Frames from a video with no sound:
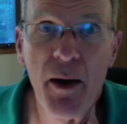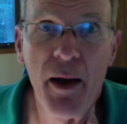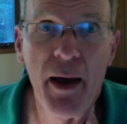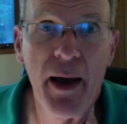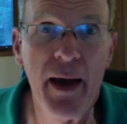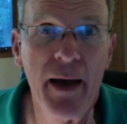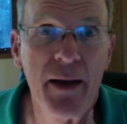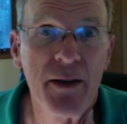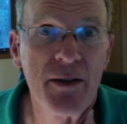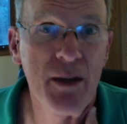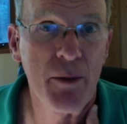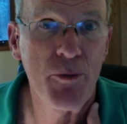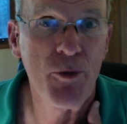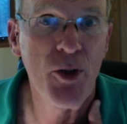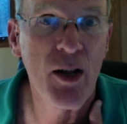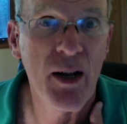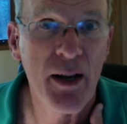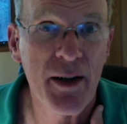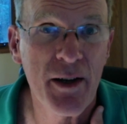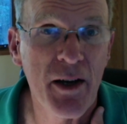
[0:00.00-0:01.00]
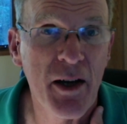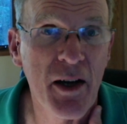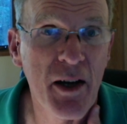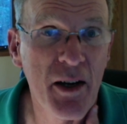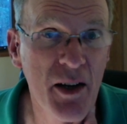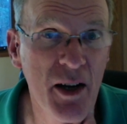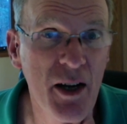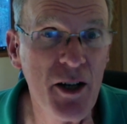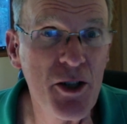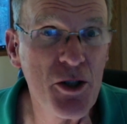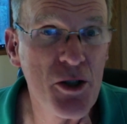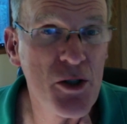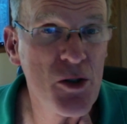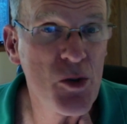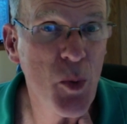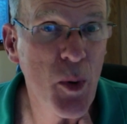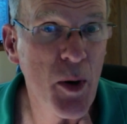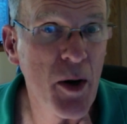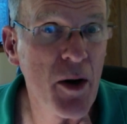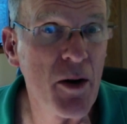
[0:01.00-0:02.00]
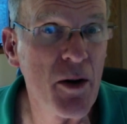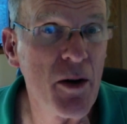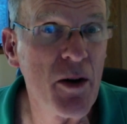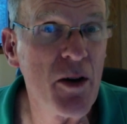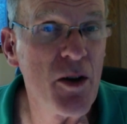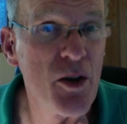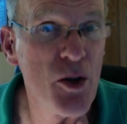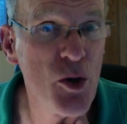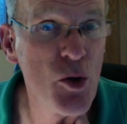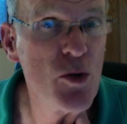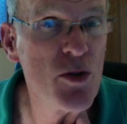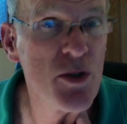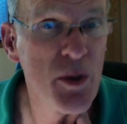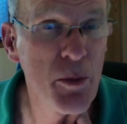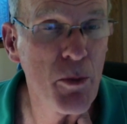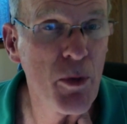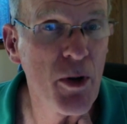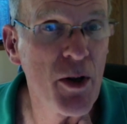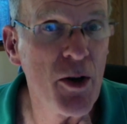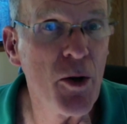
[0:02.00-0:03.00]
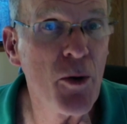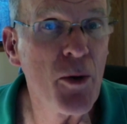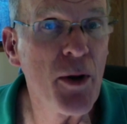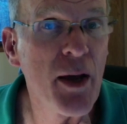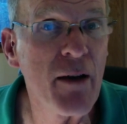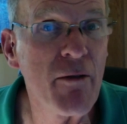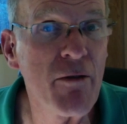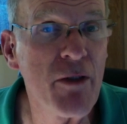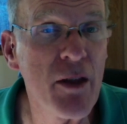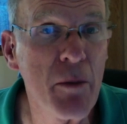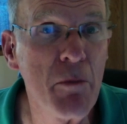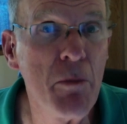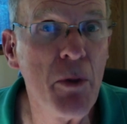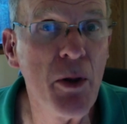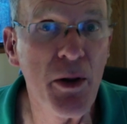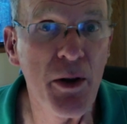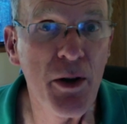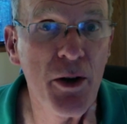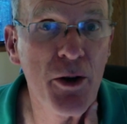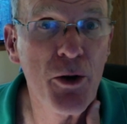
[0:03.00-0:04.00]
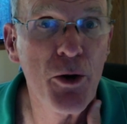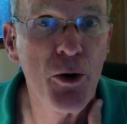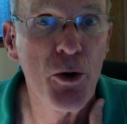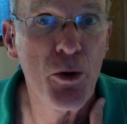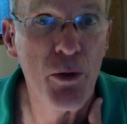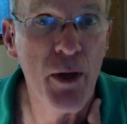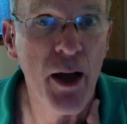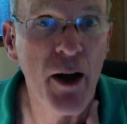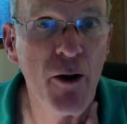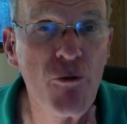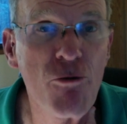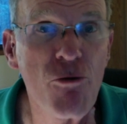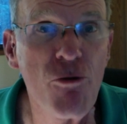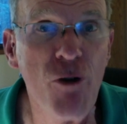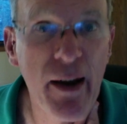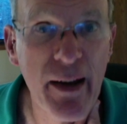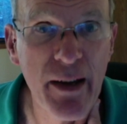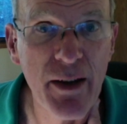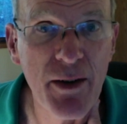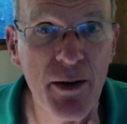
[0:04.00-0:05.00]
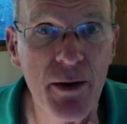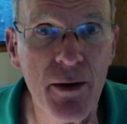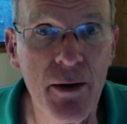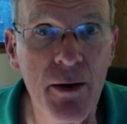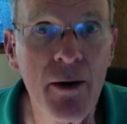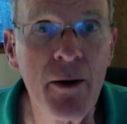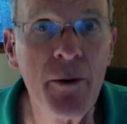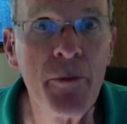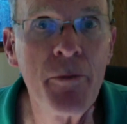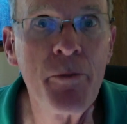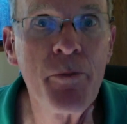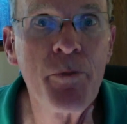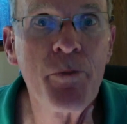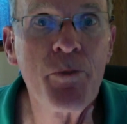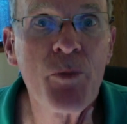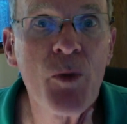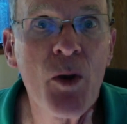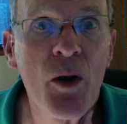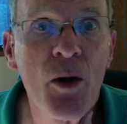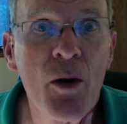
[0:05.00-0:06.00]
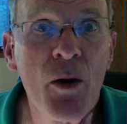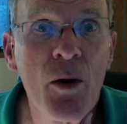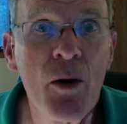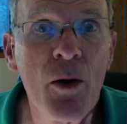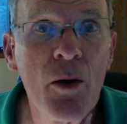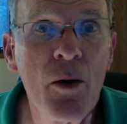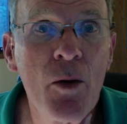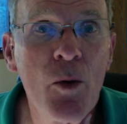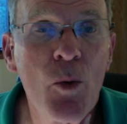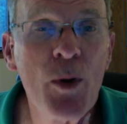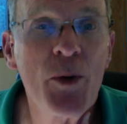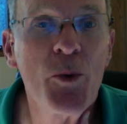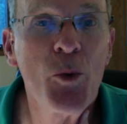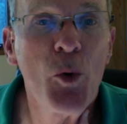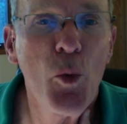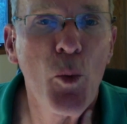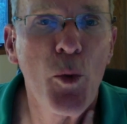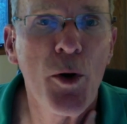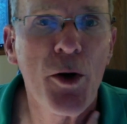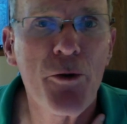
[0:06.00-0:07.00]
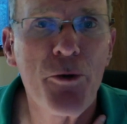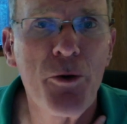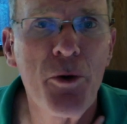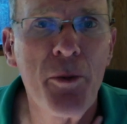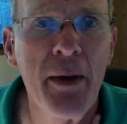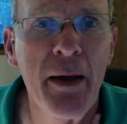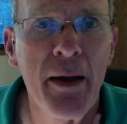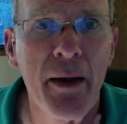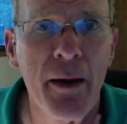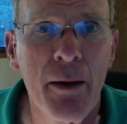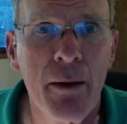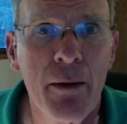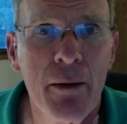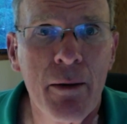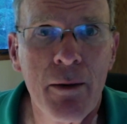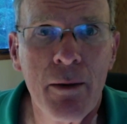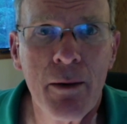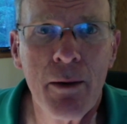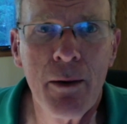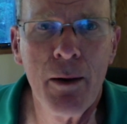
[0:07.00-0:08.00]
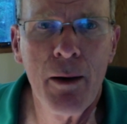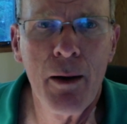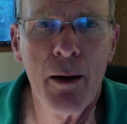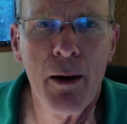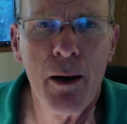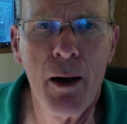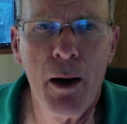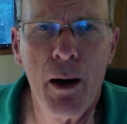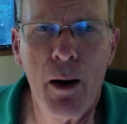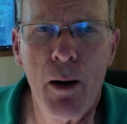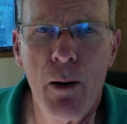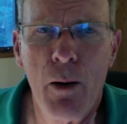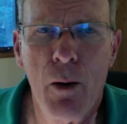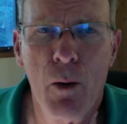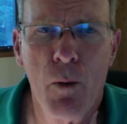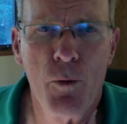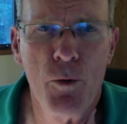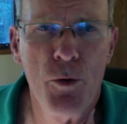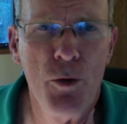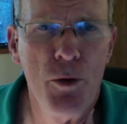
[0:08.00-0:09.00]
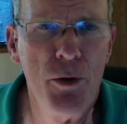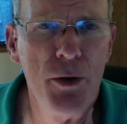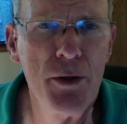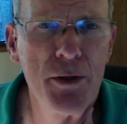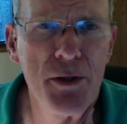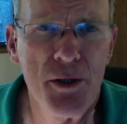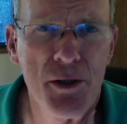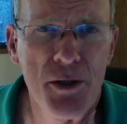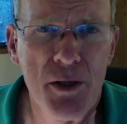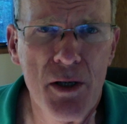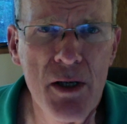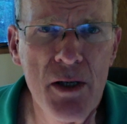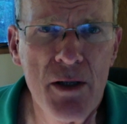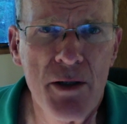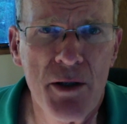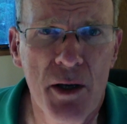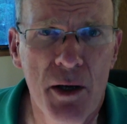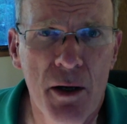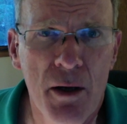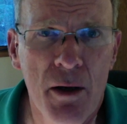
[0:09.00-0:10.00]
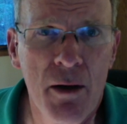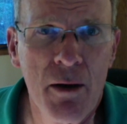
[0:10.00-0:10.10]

And something like a concussion is where you simply don't have the ability to do that right. What will work for me? Oh, this is easy.